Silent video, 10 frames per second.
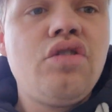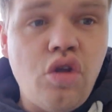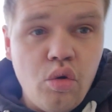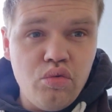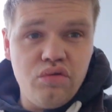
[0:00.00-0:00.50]

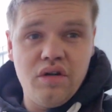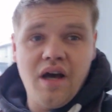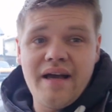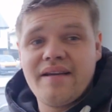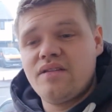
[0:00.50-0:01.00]
don't
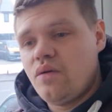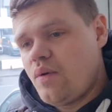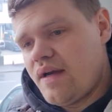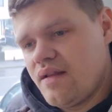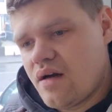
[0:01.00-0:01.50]
like the
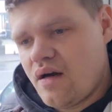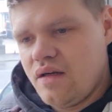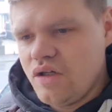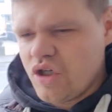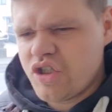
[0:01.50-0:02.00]
way the car
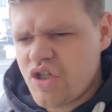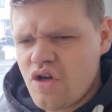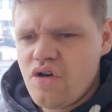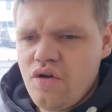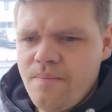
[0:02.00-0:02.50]
looks
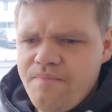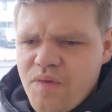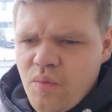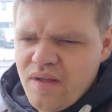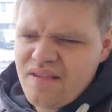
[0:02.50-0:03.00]

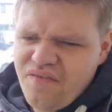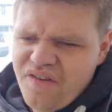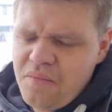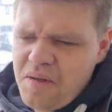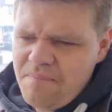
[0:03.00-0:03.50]
with the
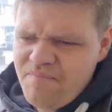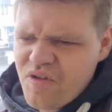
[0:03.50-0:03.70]
film on.